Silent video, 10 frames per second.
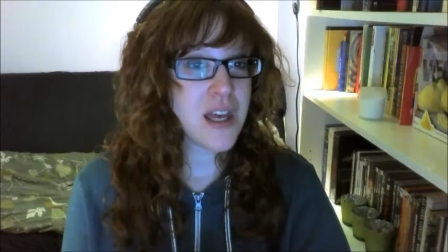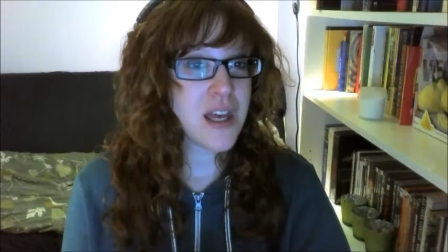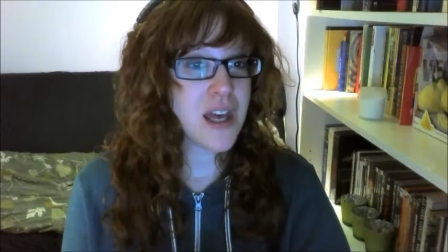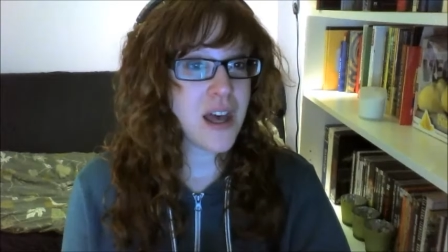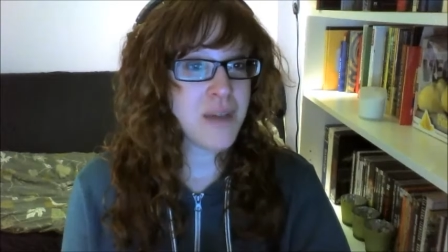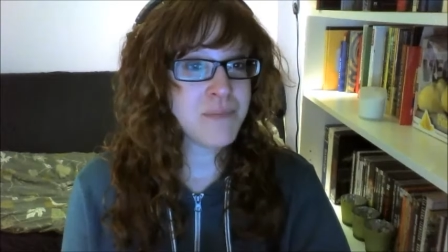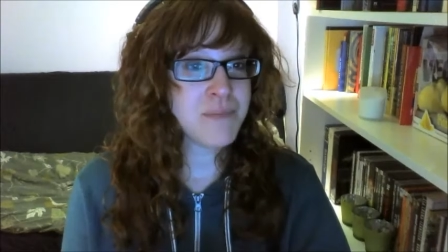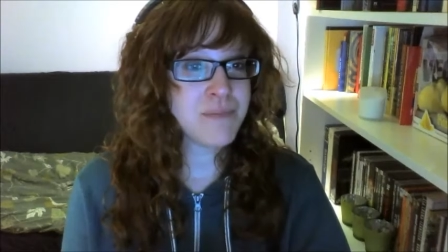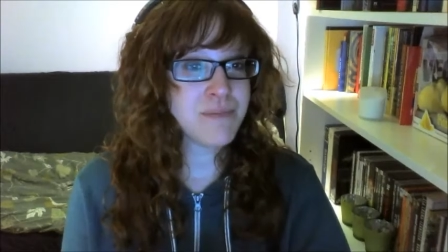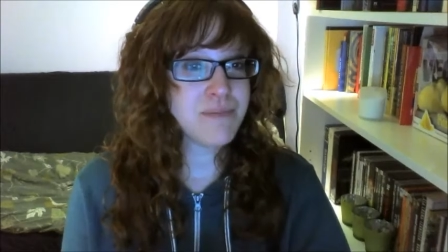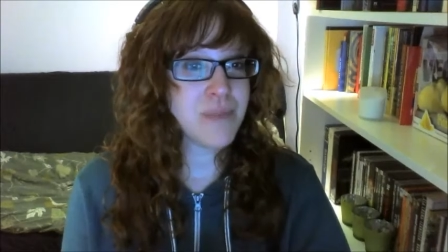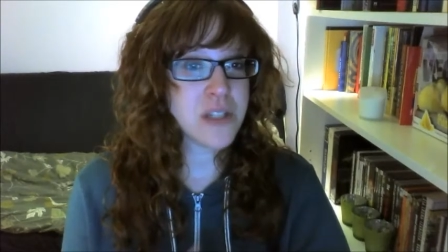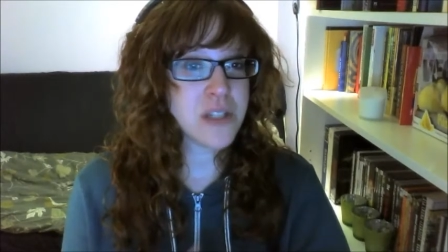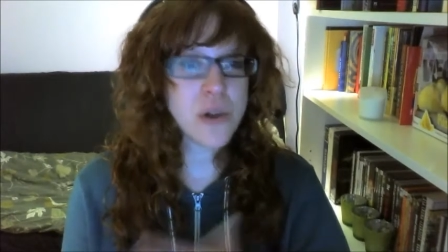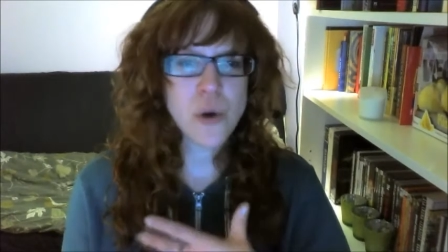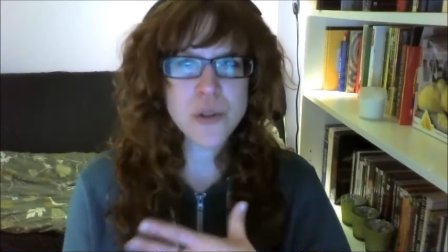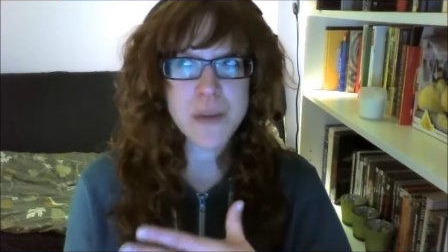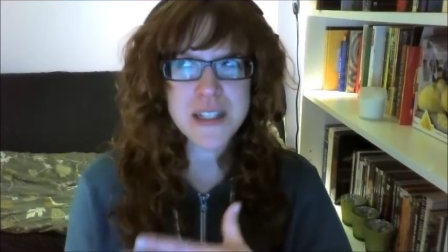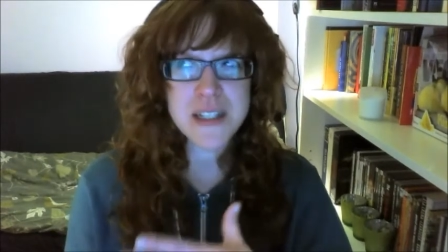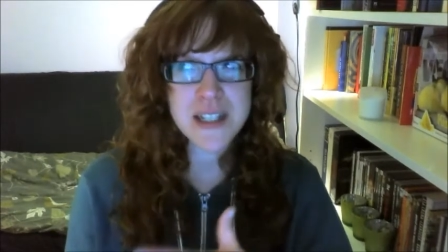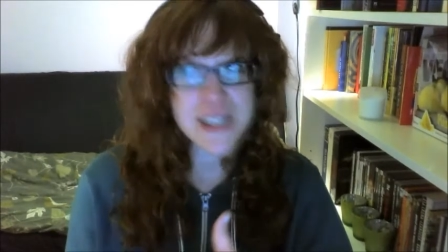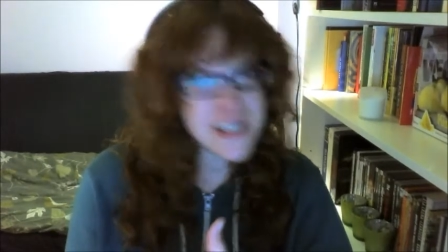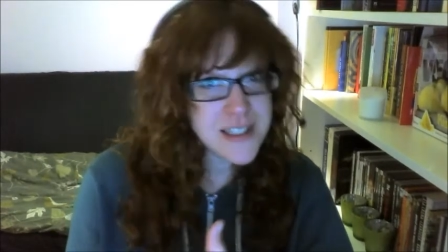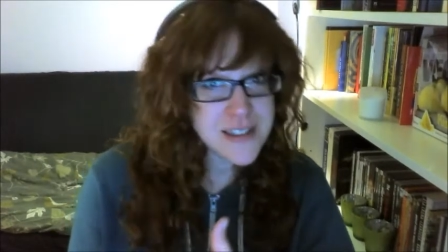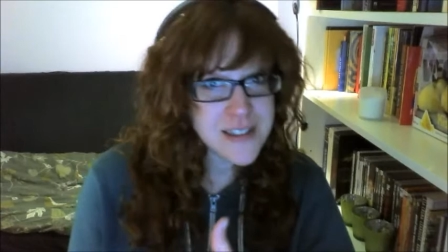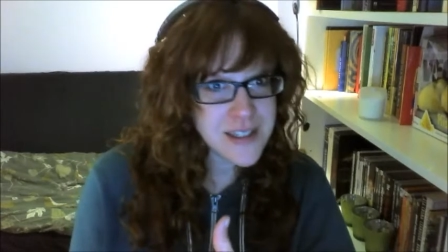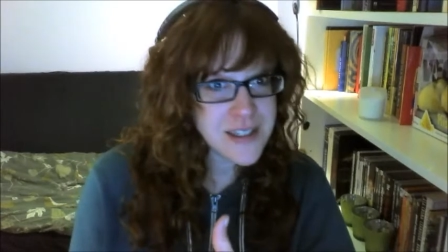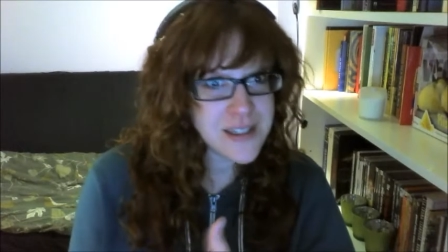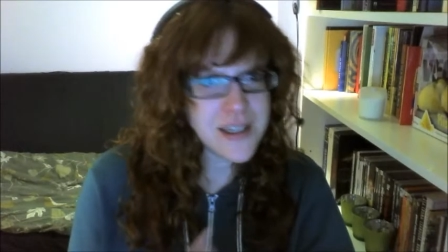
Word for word: Um, but it's not automatically easy.